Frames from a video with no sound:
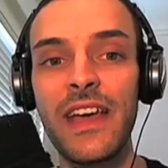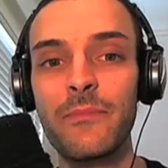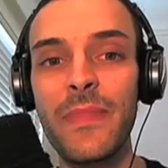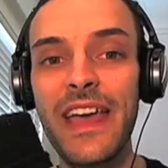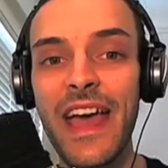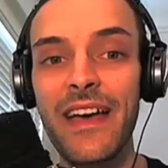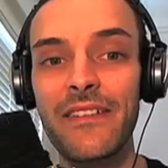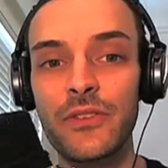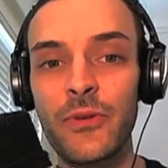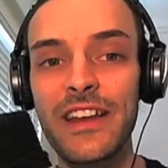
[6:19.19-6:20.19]
may have
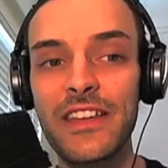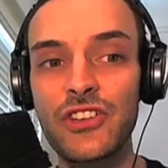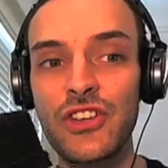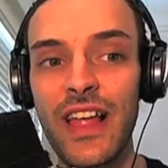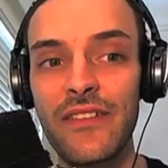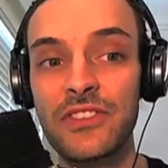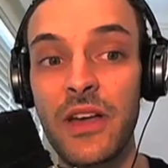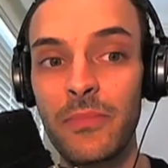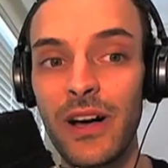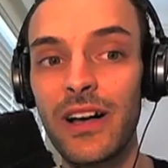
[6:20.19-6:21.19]
radiation levels
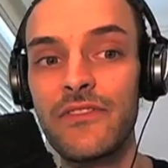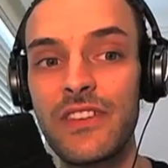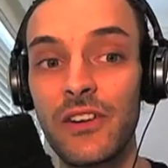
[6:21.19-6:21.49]
above the